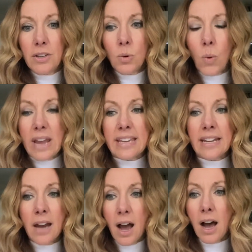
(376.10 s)

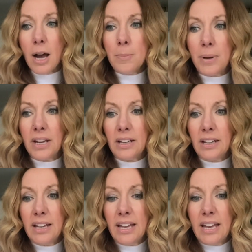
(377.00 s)
waking up
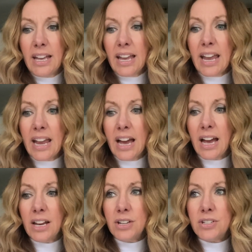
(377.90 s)

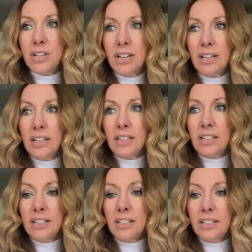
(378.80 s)
and,
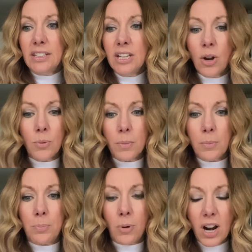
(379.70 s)
you know,
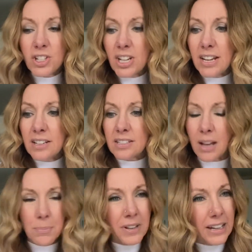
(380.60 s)
brushing
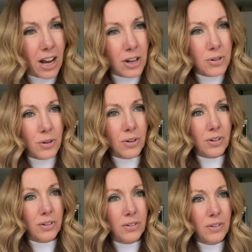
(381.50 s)
something
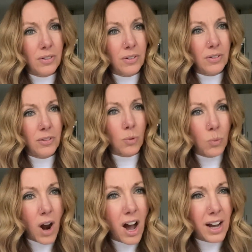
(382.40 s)
under the
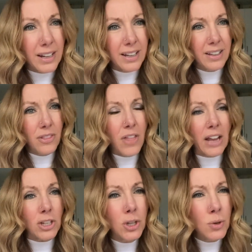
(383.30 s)
rug
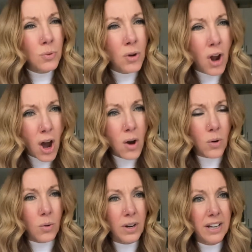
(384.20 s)
that you
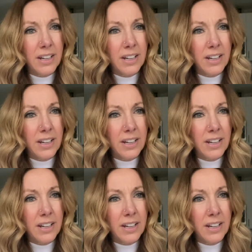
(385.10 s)
know.